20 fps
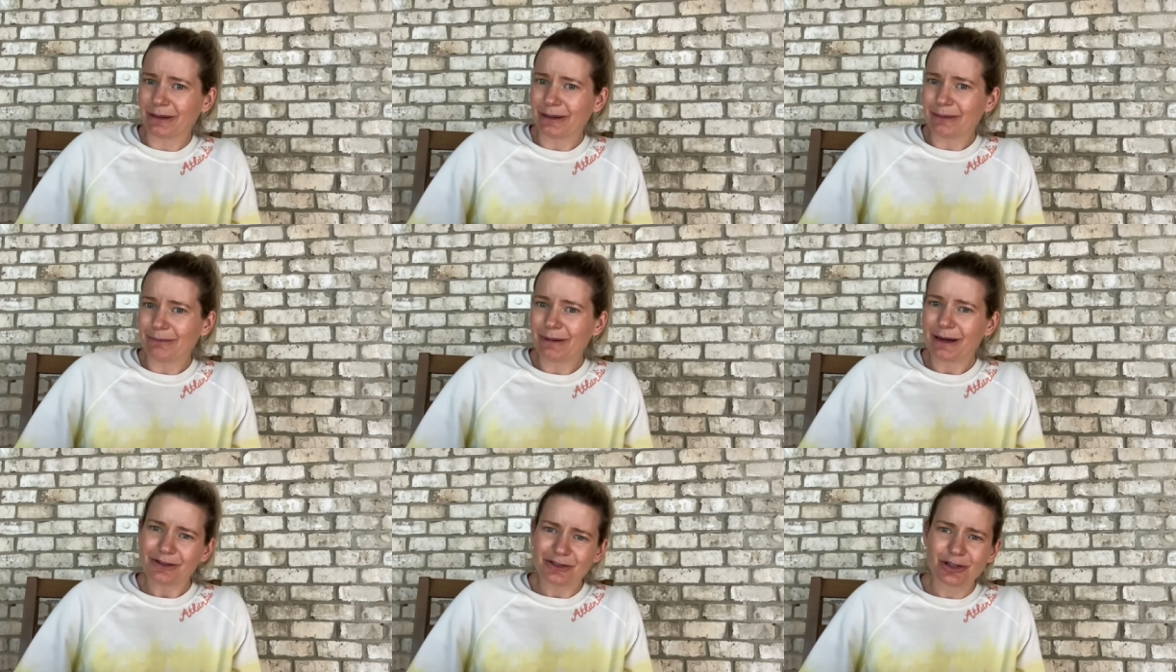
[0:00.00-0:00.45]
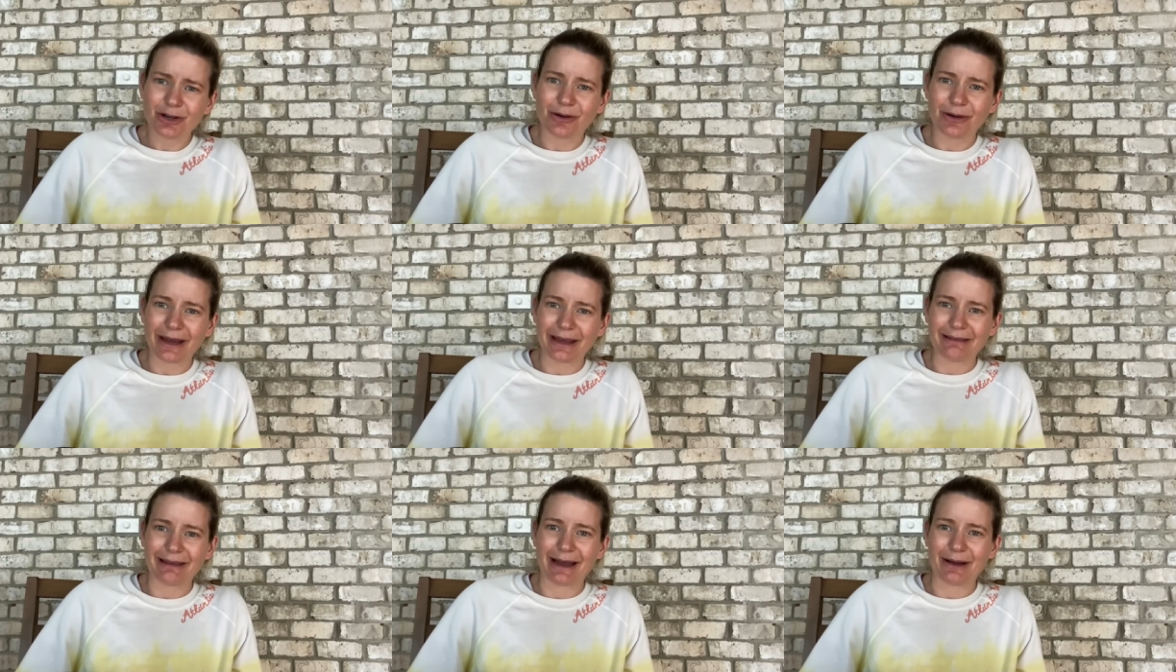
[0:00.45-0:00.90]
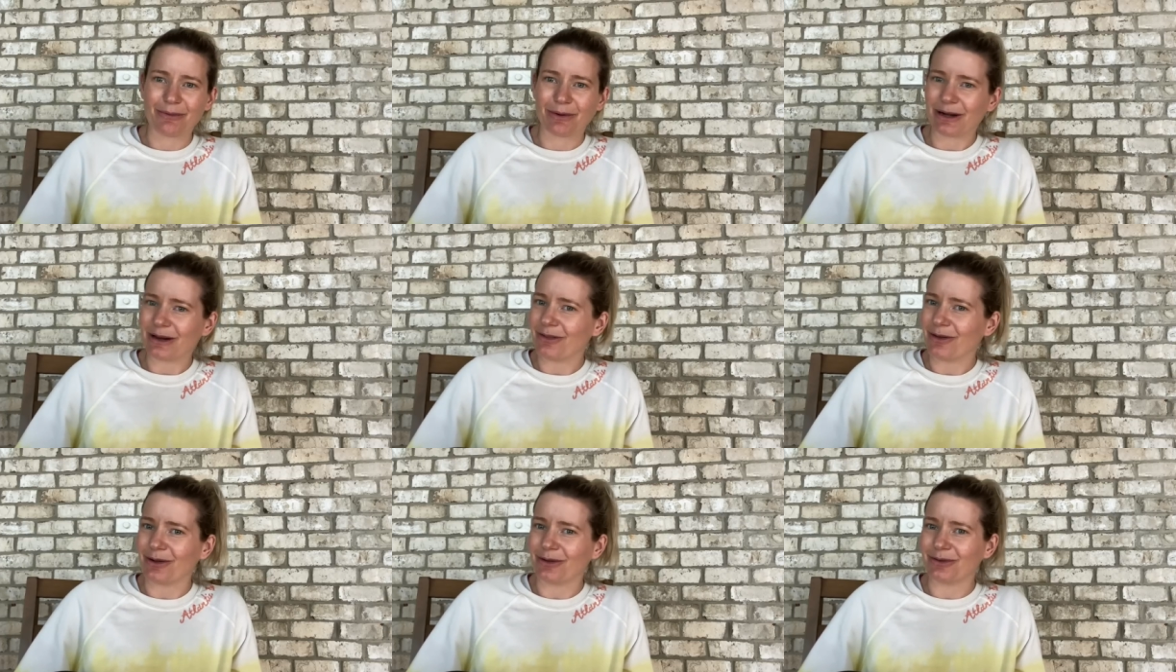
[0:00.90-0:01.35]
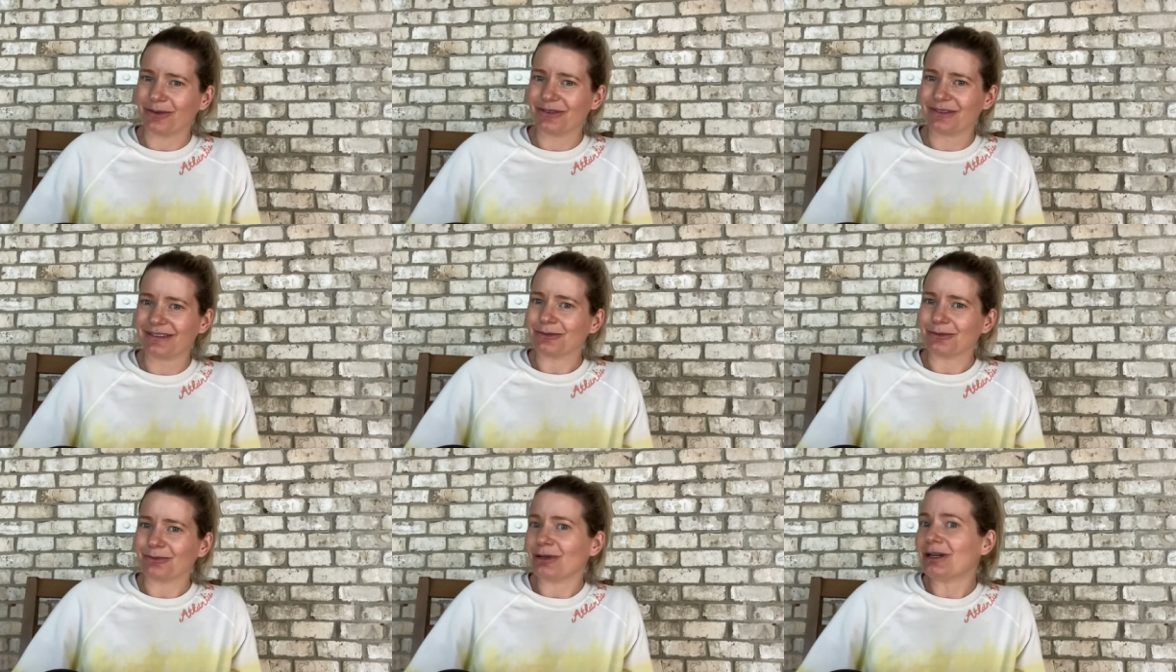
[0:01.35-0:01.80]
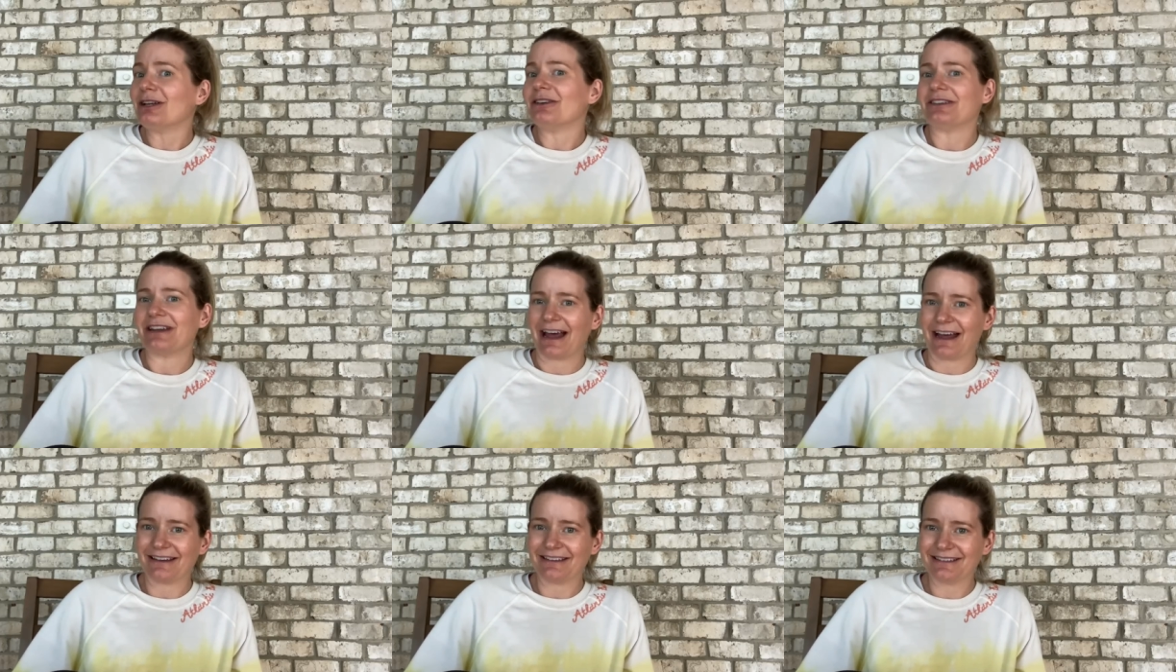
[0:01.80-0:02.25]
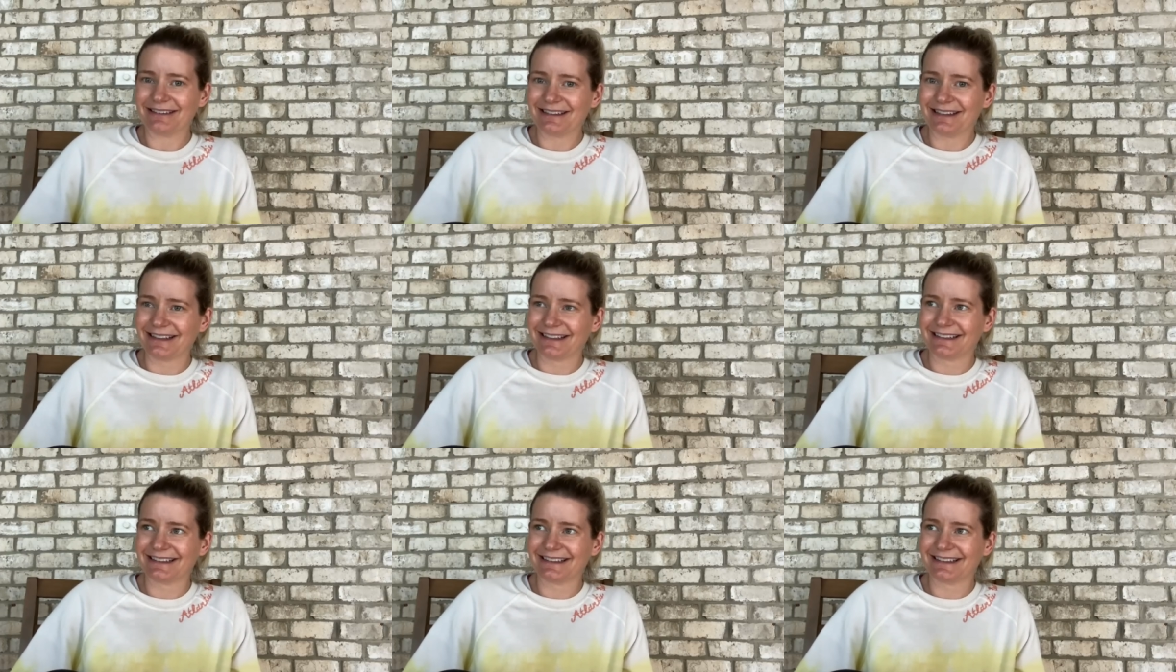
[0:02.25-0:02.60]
Maybe I should go get like one of those real tests.